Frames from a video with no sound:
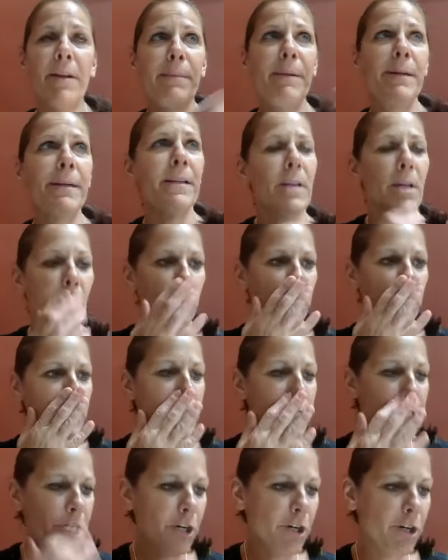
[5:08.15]
I mean, we
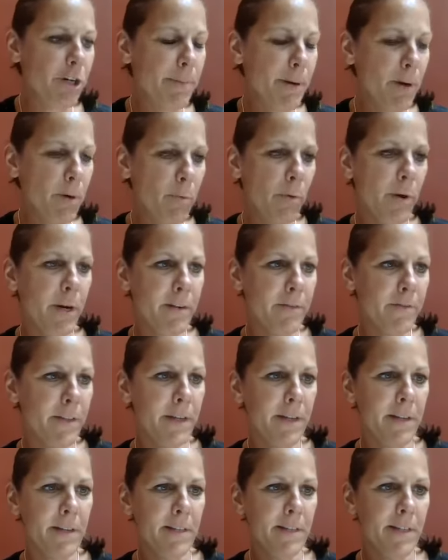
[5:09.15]
just heard about one of
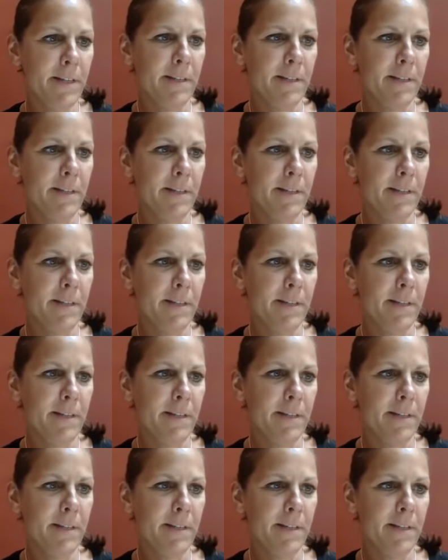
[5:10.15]
the